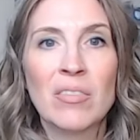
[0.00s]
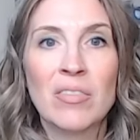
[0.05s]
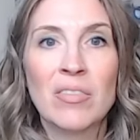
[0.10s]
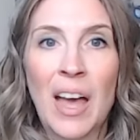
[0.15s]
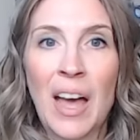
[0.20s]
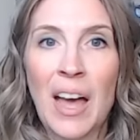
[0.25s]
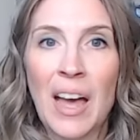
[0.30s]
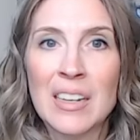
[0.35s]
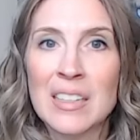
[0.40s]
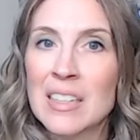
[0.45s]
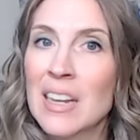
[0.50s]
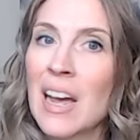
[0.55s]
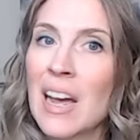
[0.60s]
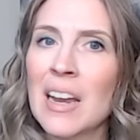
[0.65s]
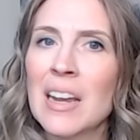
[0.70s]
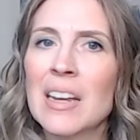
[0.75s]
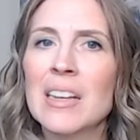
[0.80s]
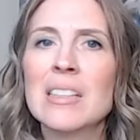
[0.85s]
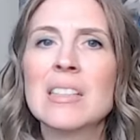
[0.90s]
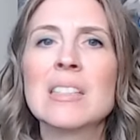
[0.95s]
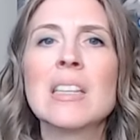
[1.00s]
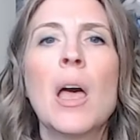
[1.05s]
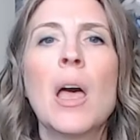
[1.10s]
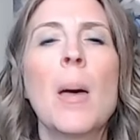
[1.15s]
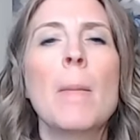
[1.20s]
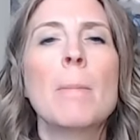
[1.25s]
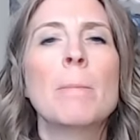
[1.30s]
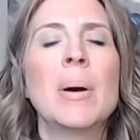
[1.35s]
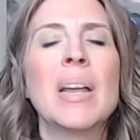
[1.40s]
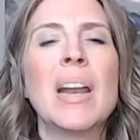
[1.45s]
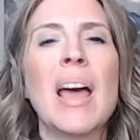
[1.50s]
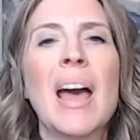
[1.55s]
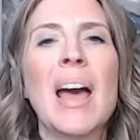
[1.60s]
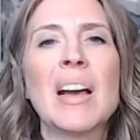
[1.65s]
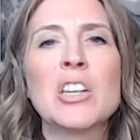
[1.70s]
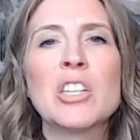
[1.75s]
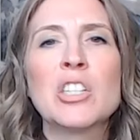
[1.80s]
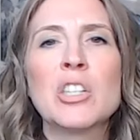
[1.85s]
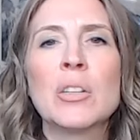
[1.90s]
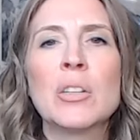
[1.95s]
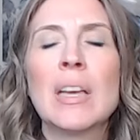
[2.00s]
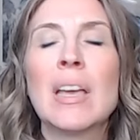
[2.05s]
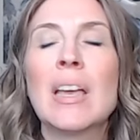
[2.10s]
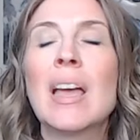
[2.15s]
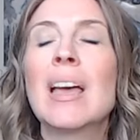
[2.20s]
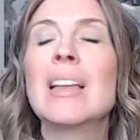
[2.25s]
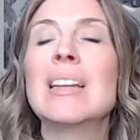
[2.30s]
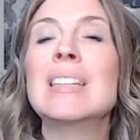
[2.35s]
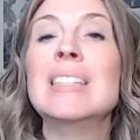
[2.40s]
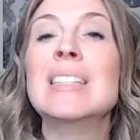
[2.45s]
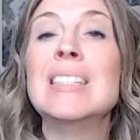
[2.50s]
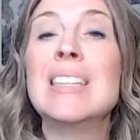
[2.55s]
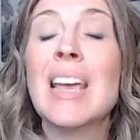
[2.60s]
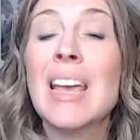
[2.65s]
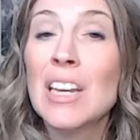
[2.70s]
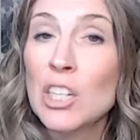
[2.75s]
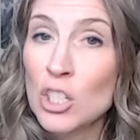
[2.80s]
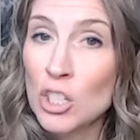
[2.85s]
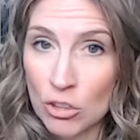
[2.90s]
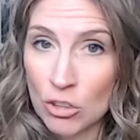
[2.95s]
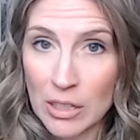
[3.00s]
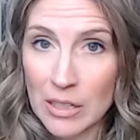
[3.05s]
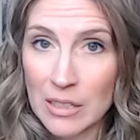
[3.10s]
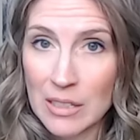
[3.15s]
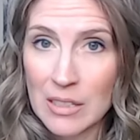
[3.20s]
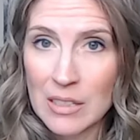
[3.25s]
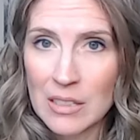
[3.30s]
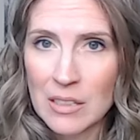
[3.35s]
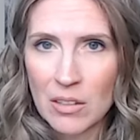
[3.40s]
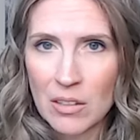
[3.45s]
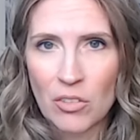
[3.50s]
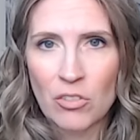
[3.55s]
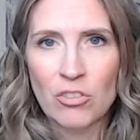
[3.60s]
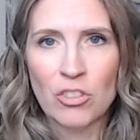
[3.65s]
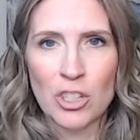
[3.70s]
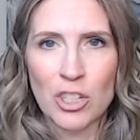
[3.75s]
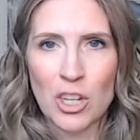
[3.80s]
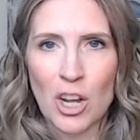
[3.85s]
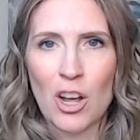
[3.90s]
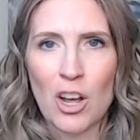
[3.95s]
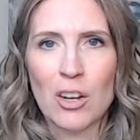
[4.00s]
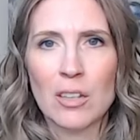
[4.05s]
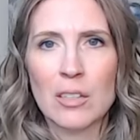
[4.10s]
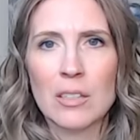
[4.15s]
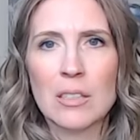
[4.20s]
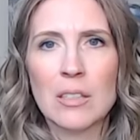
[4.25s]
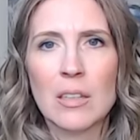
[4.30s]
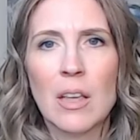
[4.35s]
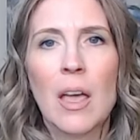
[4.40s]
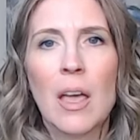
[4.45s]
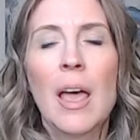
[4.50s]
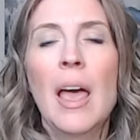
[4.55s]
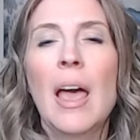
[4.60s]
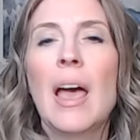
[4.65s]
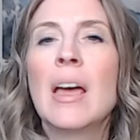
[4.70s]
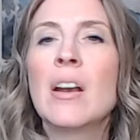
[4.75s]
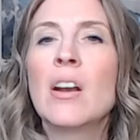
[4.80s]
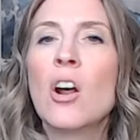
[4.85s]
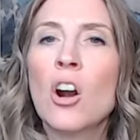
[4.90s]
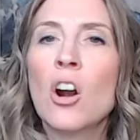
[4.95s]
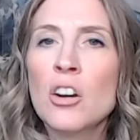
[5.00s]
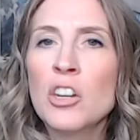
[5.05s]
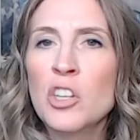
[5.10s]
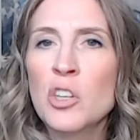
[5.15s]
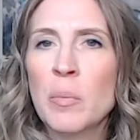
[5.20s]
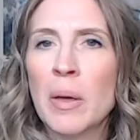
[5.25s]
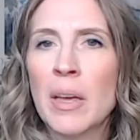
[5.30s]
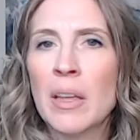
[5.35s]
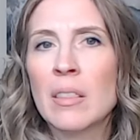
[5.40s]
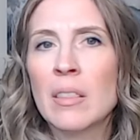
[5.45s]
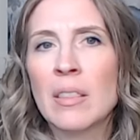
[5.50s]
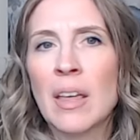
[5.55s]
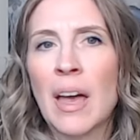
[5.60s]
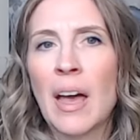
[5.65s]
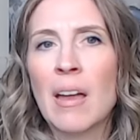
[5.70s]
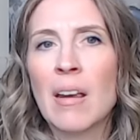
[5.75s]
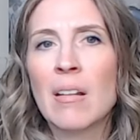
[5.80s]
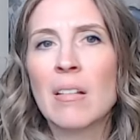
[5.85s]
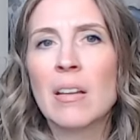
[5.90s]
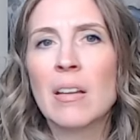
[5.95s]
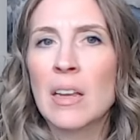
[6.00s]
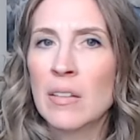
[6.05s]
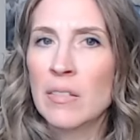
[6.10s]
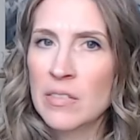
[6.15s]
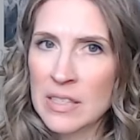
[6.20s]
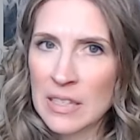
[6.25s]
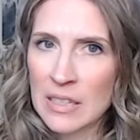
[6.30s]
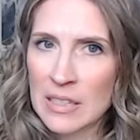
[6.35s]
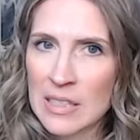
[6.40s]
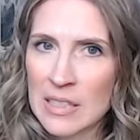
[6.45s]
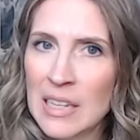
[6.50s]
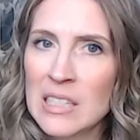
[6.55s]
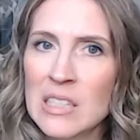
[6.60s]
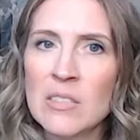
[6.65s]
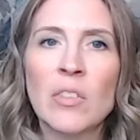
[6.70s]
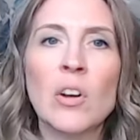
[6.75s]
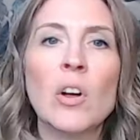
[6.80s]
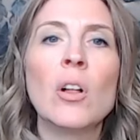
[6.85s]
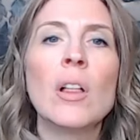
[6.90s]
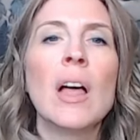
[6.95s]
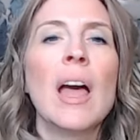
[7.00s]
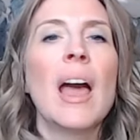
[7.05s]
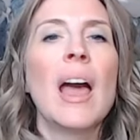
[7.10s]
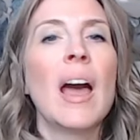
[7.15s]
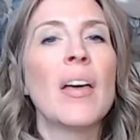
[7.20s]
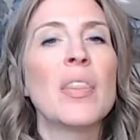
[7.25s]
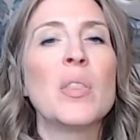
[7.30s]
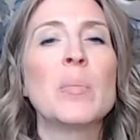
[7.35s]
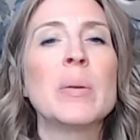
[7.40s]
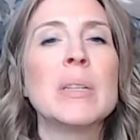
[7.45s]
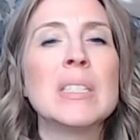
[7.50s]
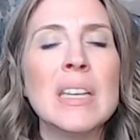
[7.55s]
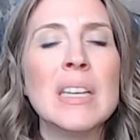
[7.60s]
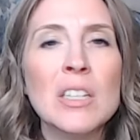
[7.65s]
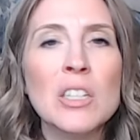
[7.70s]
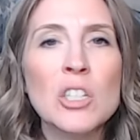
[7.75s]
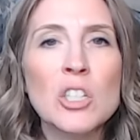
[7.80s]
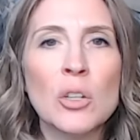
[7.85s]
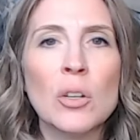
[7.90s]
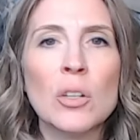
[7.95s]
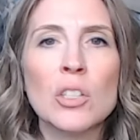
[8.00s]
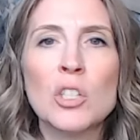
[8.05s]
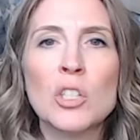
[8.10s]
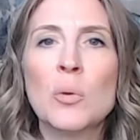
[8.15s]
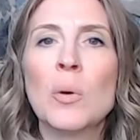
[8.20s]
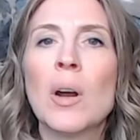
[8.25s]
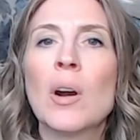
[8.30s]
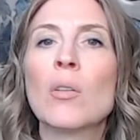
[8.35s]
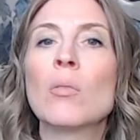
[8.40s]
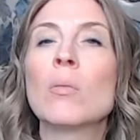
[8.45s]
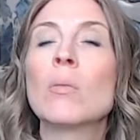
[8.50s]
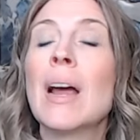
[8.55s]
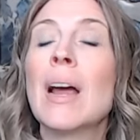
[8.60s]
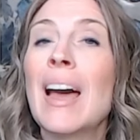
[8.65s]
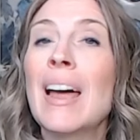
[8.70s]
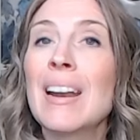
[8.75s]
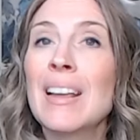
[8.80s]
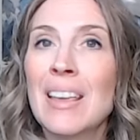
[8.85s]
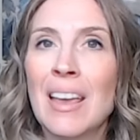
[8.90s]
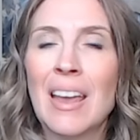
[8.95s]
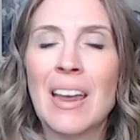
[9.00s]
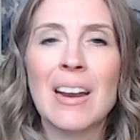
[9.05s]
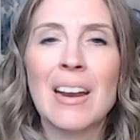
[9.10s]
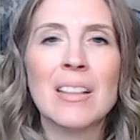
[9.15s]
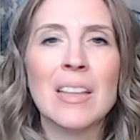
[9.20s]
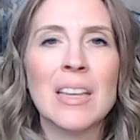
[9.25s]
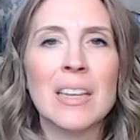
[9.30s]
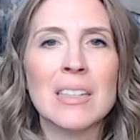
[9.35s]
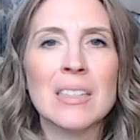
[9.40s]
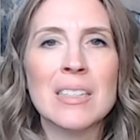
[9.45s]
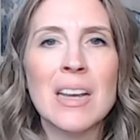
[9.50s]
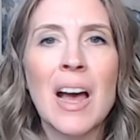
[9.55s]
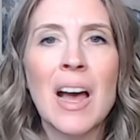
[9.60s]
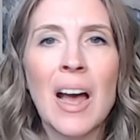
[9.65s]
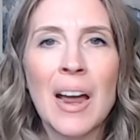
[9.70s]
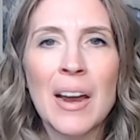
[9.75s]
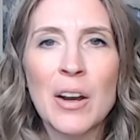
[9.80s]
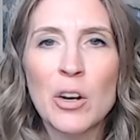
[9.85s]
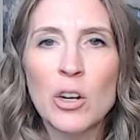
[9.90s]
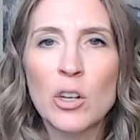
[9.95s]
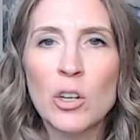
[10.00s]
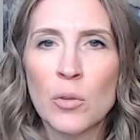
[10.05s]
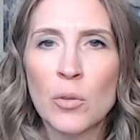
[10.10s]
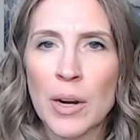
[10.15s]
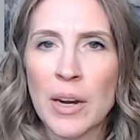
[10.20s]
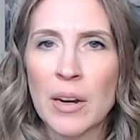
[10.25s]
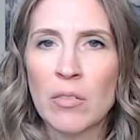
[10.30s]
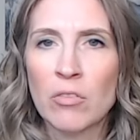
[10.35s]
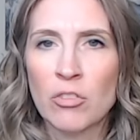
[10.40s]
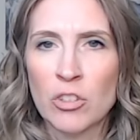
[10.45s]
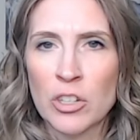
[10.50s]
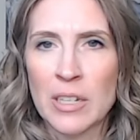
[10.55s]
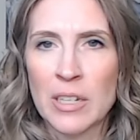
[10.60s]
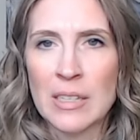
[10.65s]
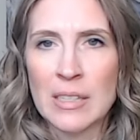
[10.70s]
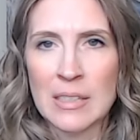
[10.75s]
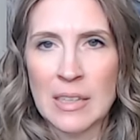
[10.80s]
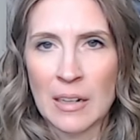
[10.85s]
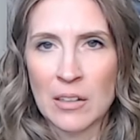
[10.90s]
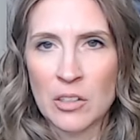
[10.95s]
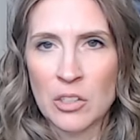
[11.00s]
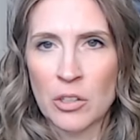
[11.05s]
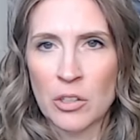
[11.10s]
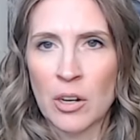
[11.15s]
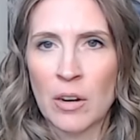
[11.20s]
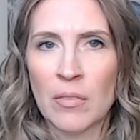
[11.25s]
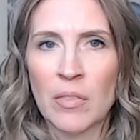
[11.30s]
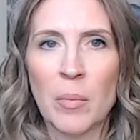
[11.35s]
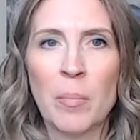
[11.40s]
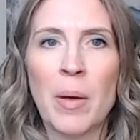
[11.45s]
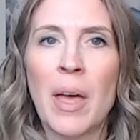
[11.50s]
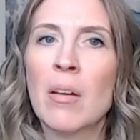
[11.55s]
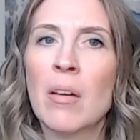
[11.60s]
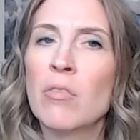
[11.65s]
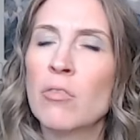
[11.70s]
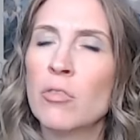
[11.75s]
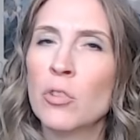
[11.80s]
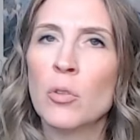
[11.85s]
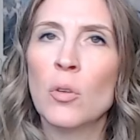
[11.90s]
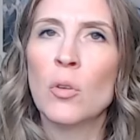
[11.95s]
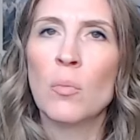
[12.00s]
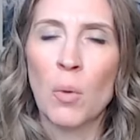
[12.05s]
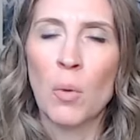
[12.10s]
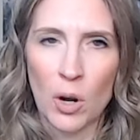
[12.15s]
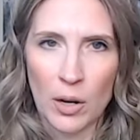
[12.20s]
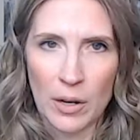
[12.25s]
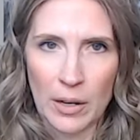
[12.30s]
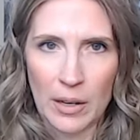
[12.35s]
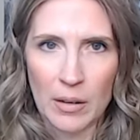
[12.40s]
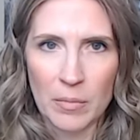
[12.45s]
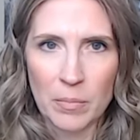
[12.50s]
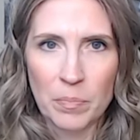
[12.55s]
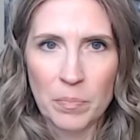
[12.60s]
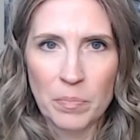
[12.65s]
bad diets, but actually dangerous for dogs. An argument that, if successful, had the potential to eradicate the entire grain free sector of the pet food market.